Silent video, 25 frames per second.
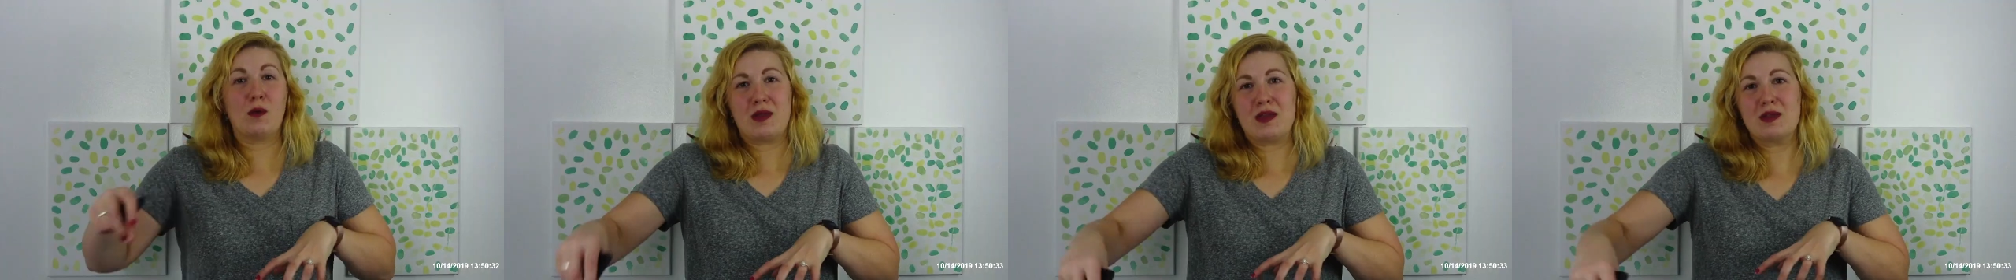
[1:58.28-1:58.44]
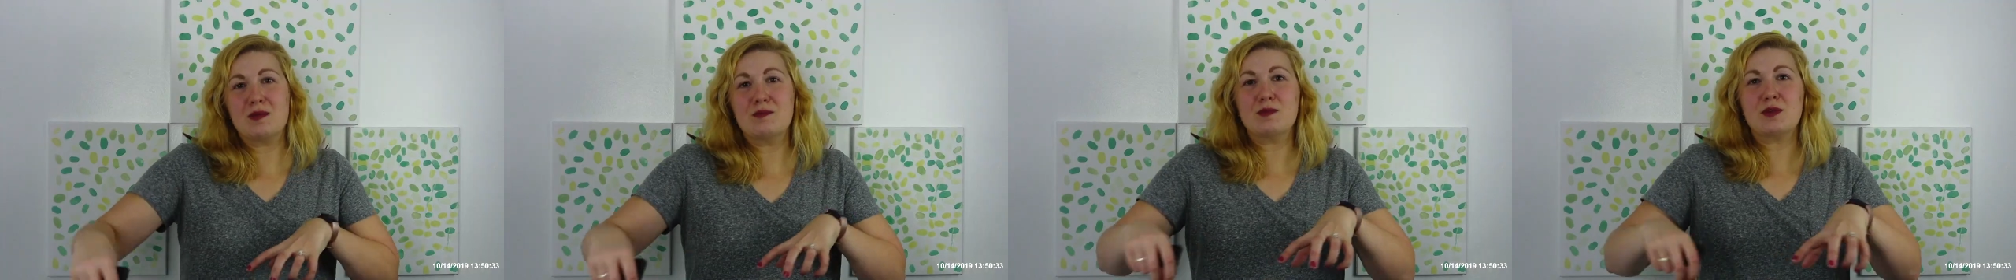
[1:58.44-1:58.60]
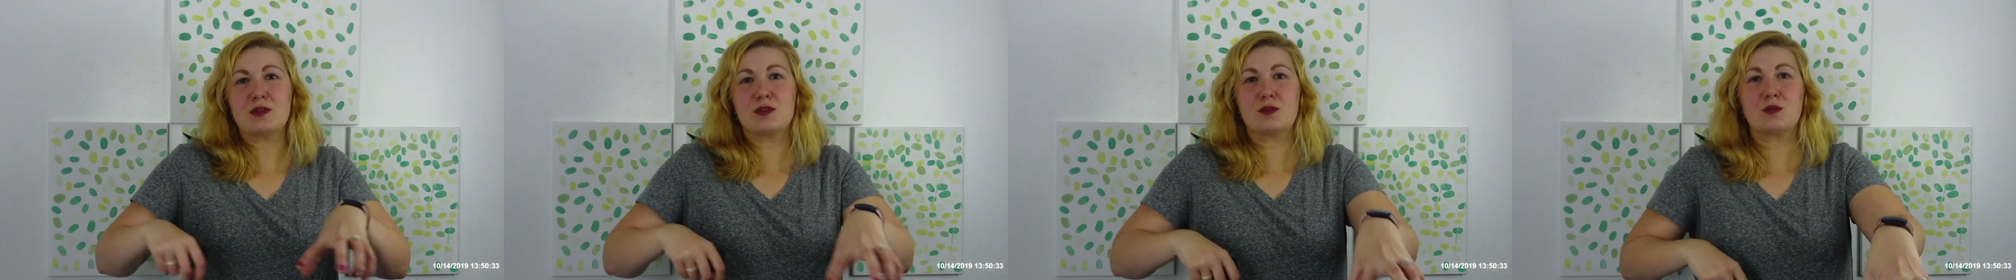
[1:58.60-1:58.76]

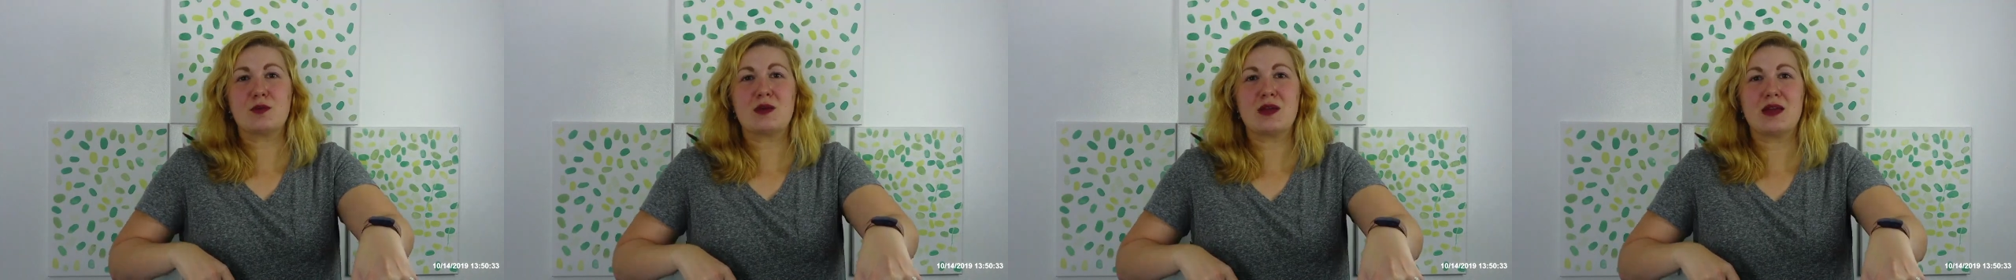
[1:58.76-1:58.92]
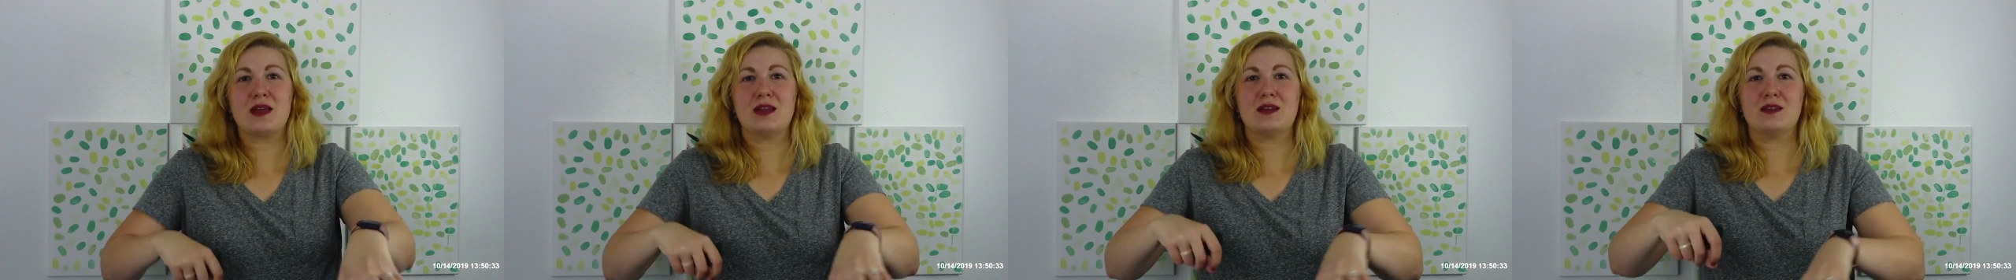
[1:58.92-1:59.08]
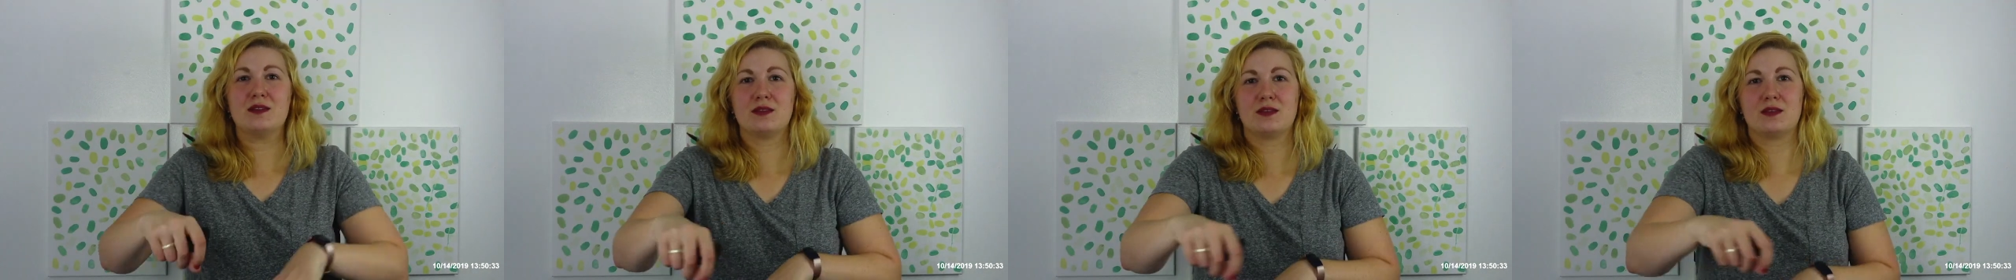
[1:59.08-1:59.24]
in
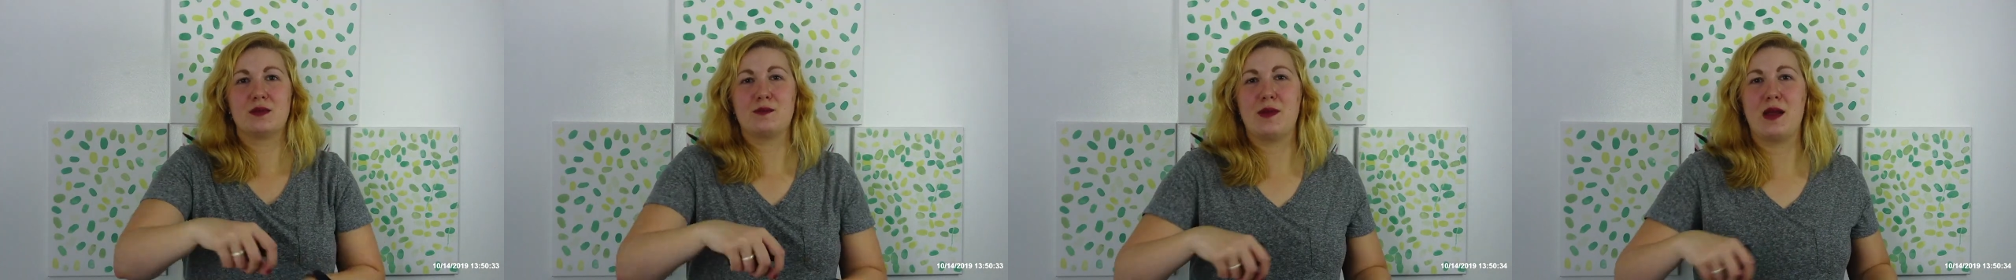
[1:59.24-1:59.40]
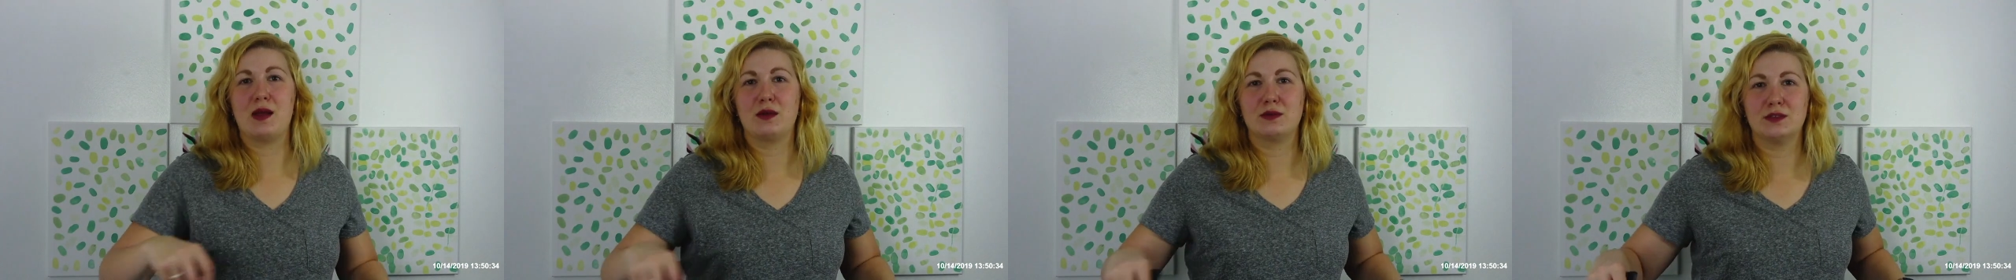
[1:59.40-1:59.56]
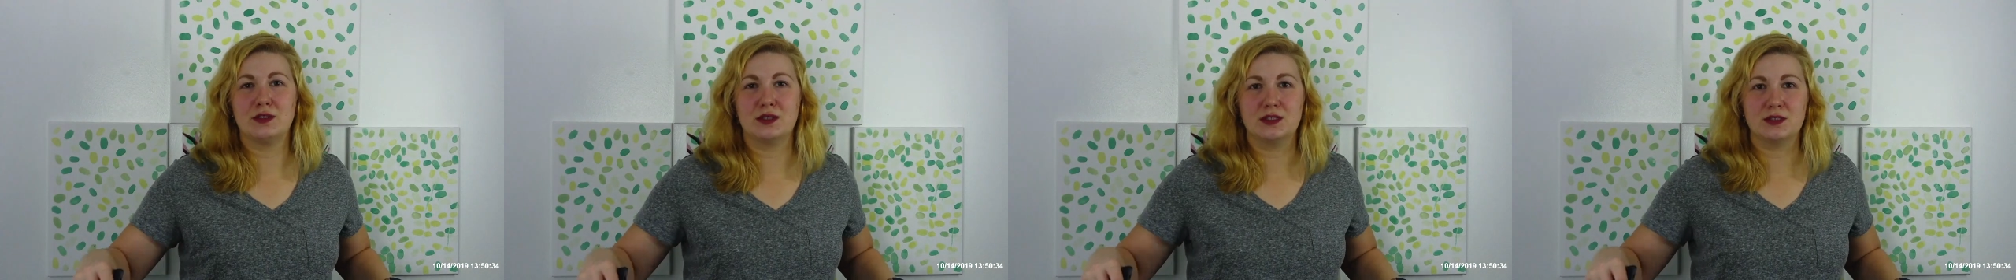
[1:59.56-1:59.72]
between the
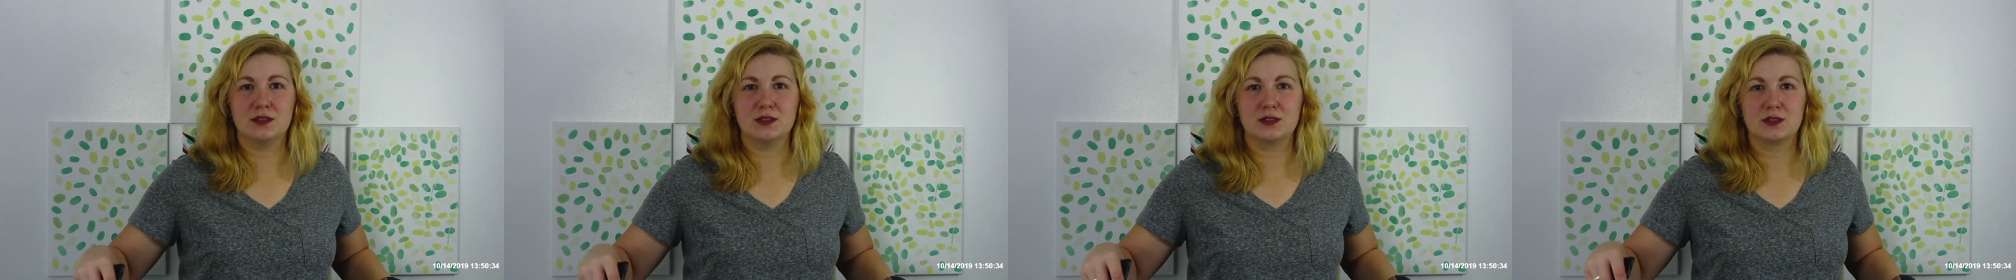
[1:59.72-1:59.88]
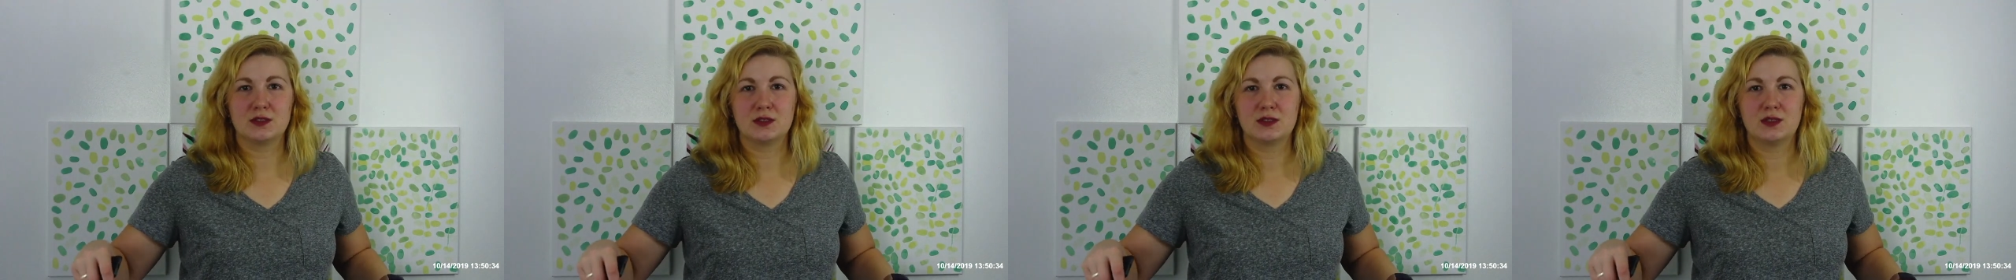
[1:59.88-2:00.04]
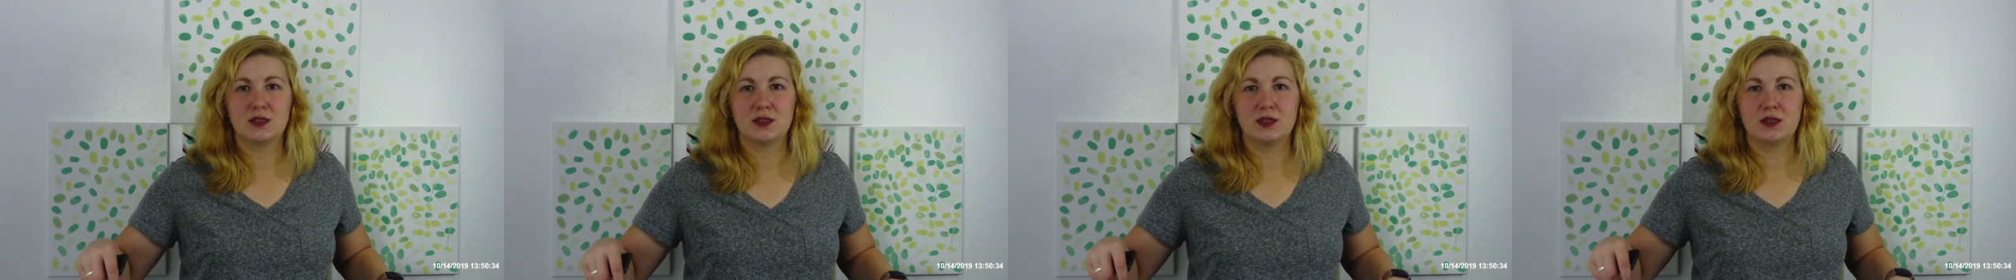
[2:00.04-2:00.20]

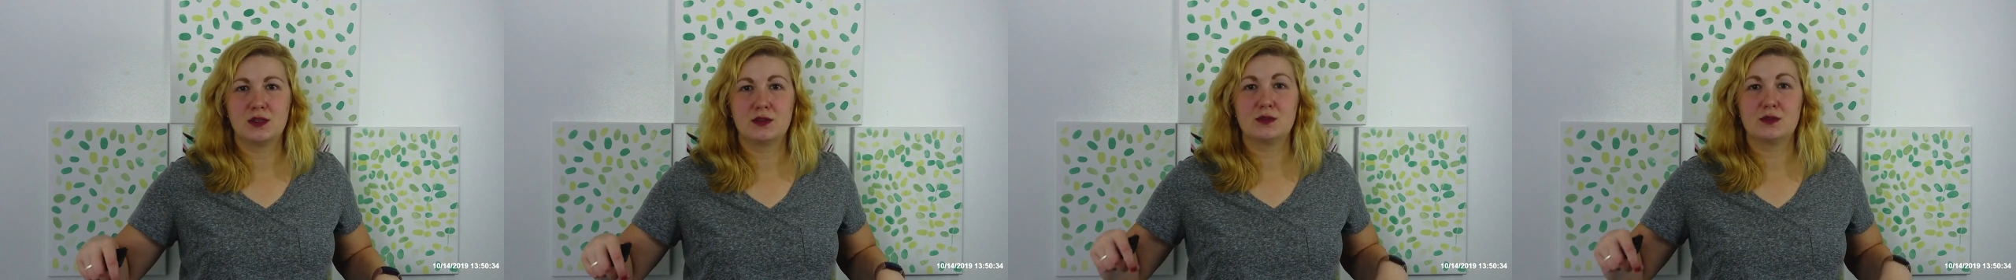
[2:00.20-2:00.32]
mountains.